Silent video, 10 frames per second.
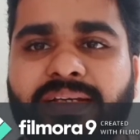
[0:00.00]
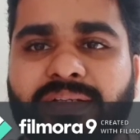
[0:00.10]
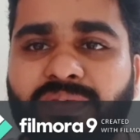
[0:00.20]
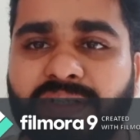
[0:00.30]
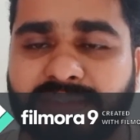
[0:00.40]

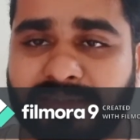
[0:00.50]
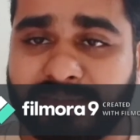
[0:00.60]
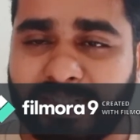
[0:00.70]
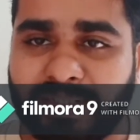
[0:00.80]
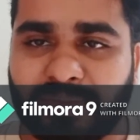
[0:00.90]
towards his
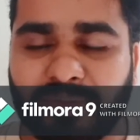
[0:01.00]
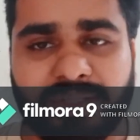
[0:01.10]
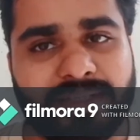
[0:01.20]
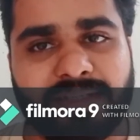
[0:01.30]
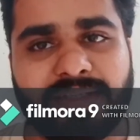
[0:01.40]
journey to
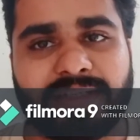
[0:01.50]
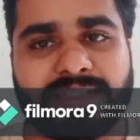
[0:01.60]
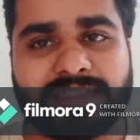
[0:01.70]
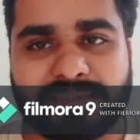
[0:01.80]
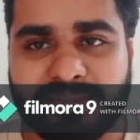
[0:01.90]
India. He
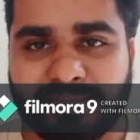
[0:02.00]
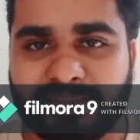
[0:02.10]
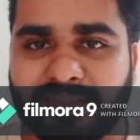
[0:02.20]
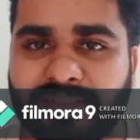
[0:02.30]
reached in